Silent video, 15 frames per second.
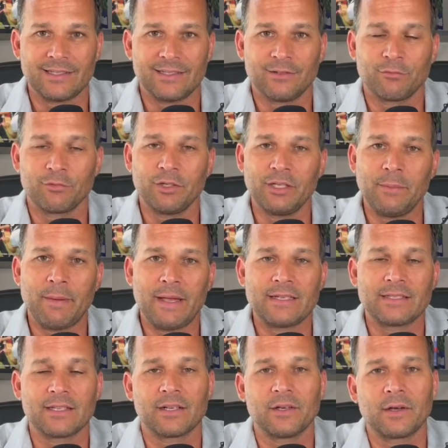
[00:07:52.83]

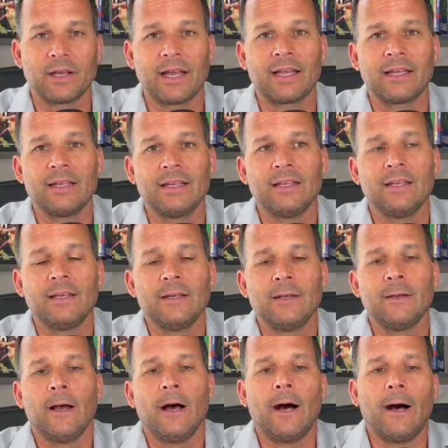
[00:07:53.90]
okay?
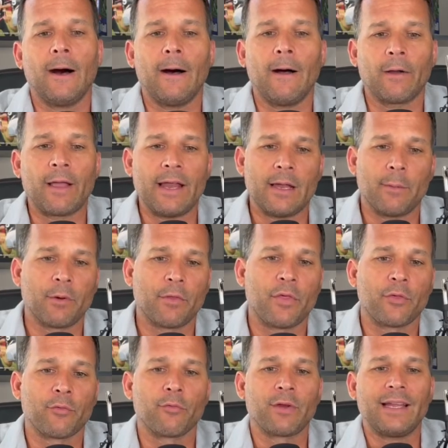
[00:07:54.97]
Okay, number
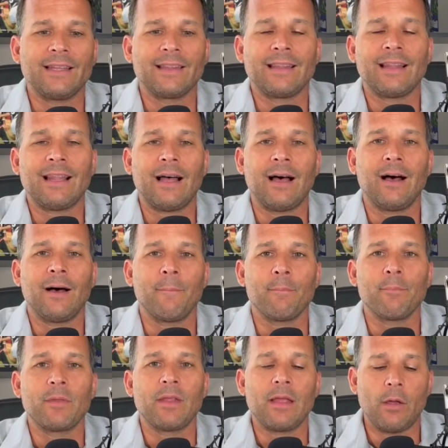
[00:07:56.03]
3.
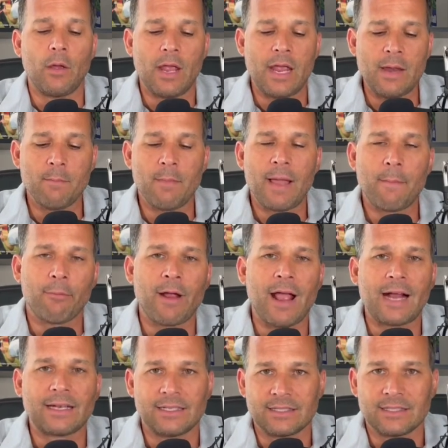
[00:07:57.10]
In my
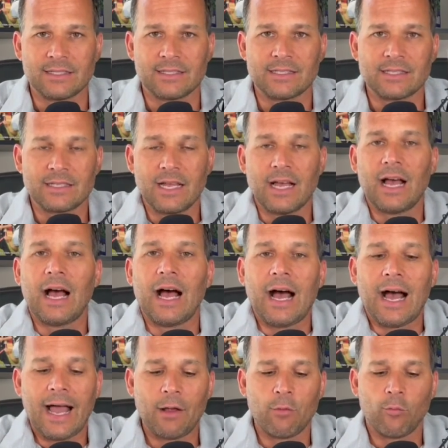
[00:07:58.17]
practices,
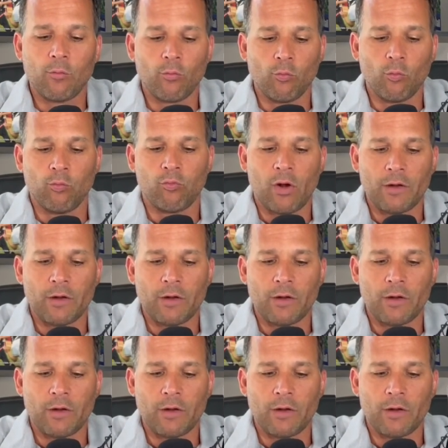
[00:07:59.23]
I run